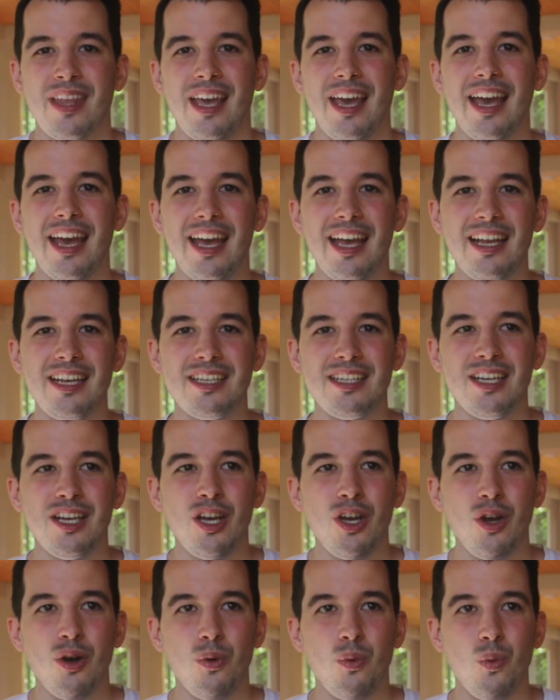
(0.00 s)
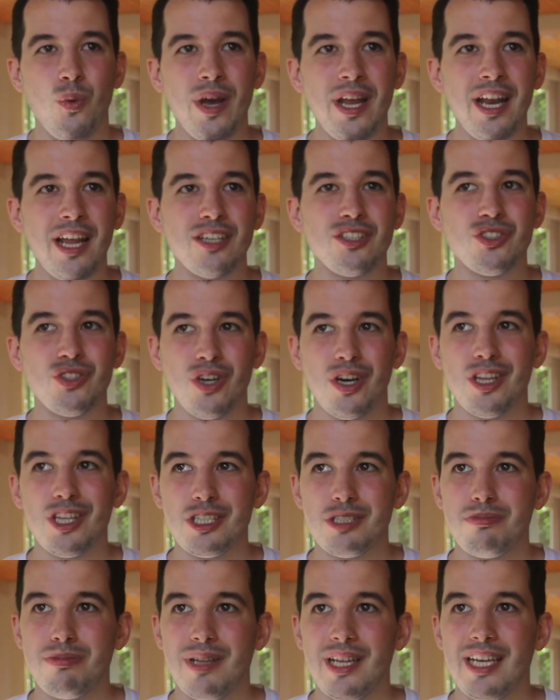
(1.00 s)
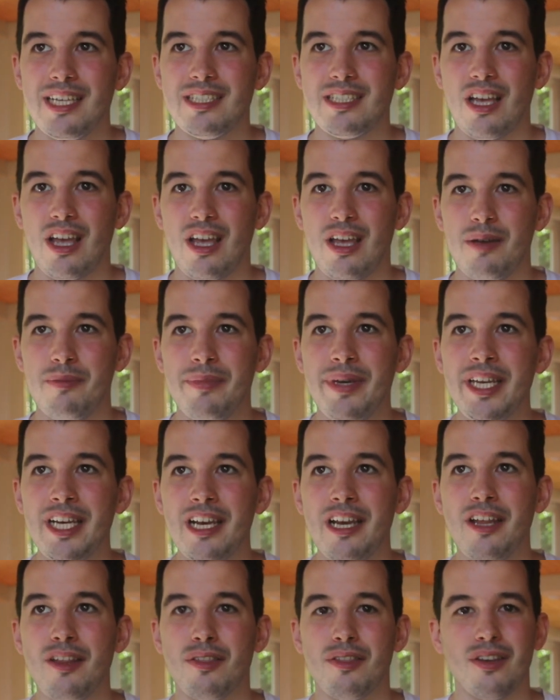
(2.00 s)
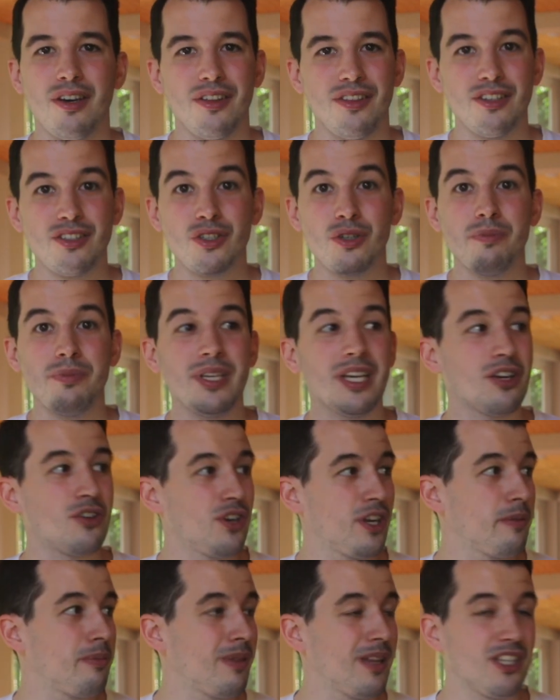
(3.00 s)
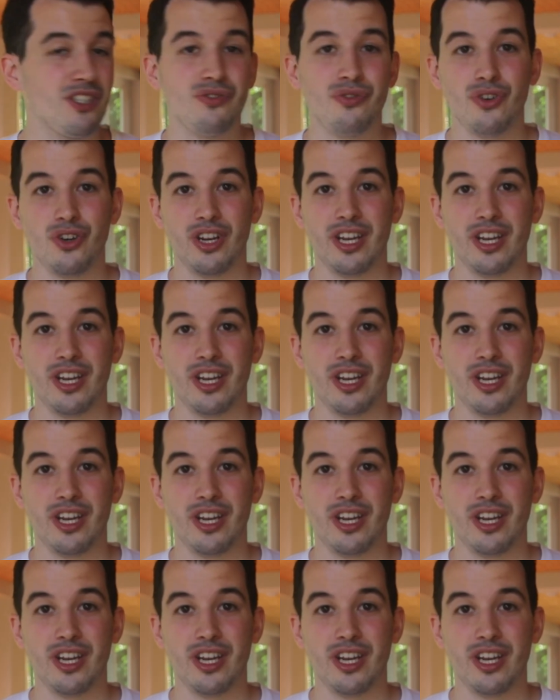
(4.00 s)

And when I saw this place, I immediately thought this could be a great place for